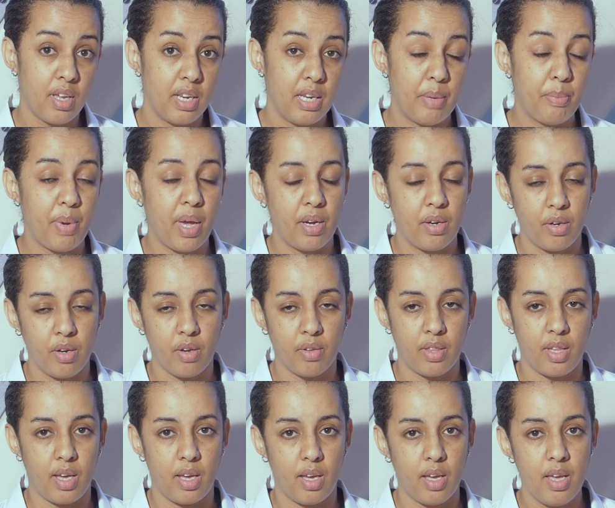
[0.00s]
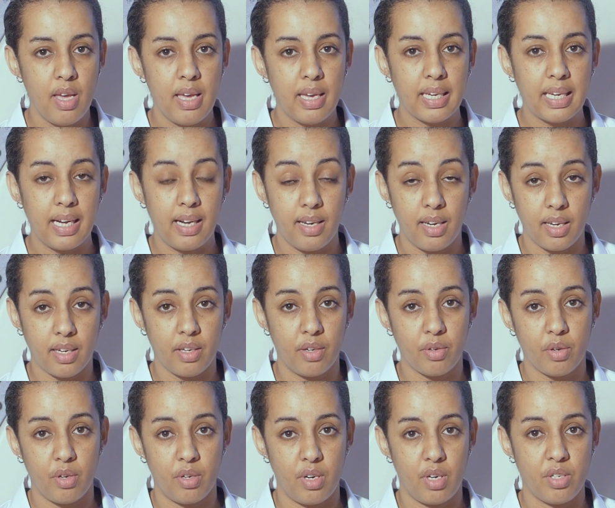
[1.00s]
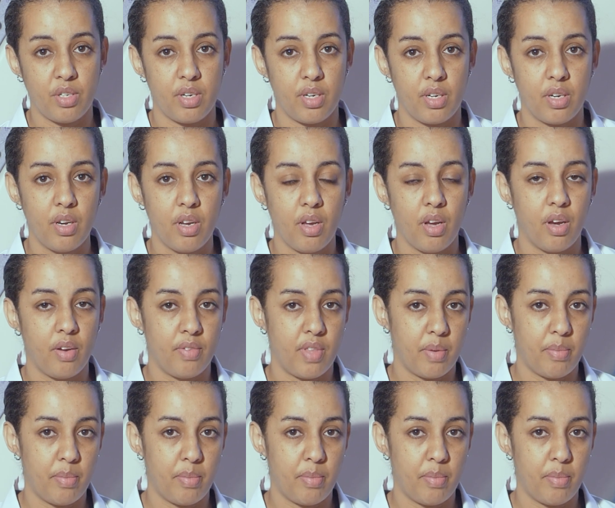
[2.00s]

depending on the clinical condition of the